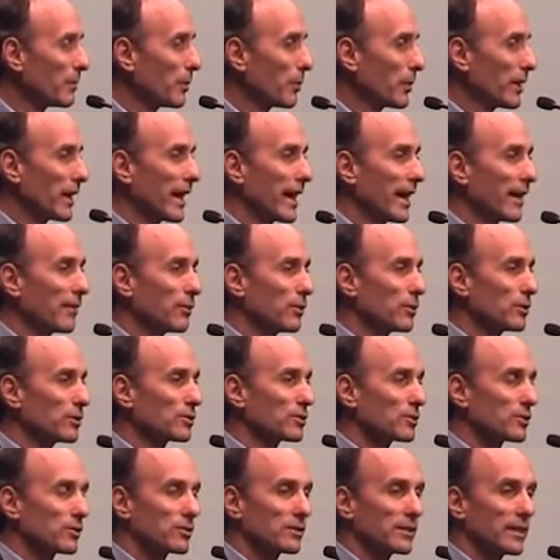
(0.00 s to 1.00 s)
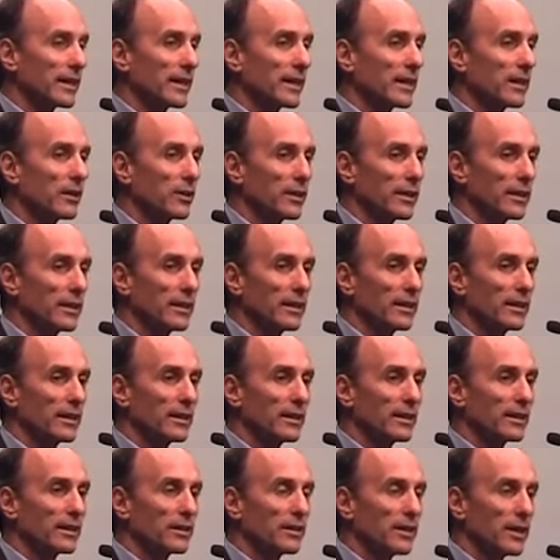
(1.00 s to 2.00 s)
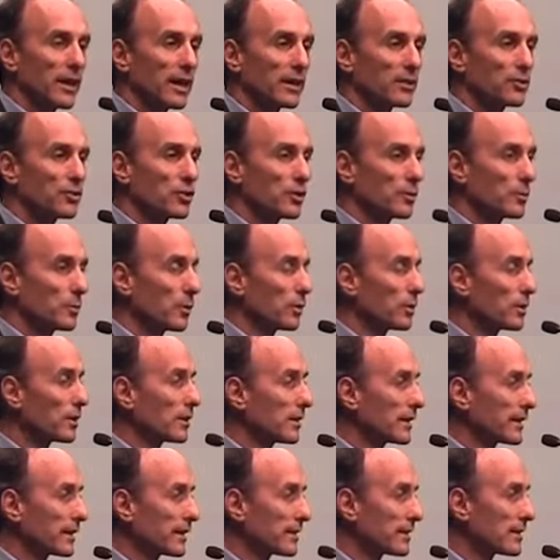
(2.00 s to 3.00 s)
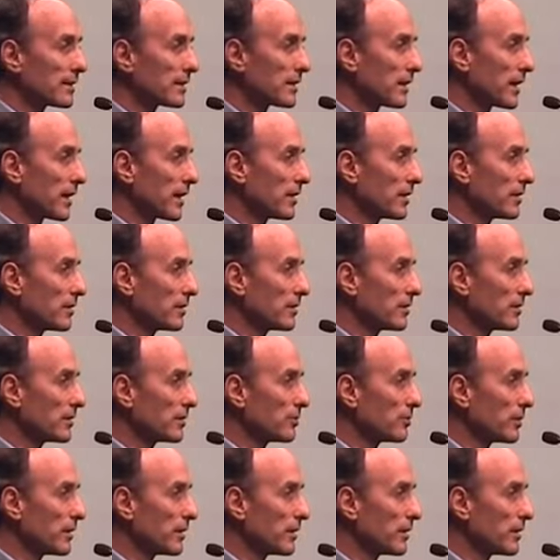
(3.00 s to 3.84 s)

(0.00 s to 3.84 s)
But we have also now a non GMO click and send